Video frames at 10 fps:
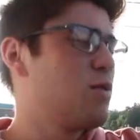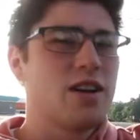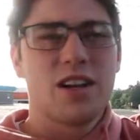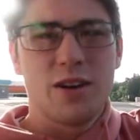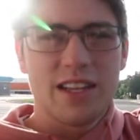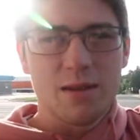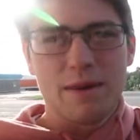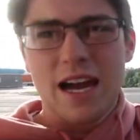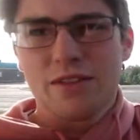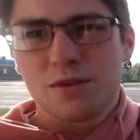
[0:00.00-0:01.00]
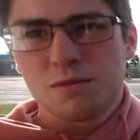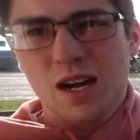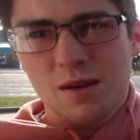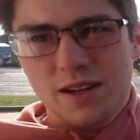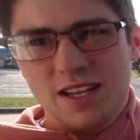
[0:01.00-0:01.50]
gonna go hit the bathroom,
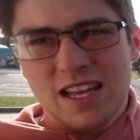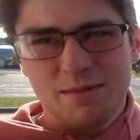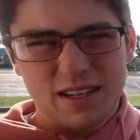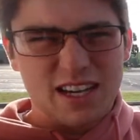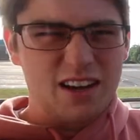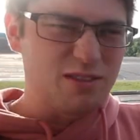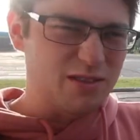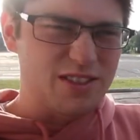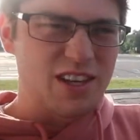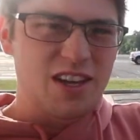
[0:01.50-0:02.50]
probably at that McDonald's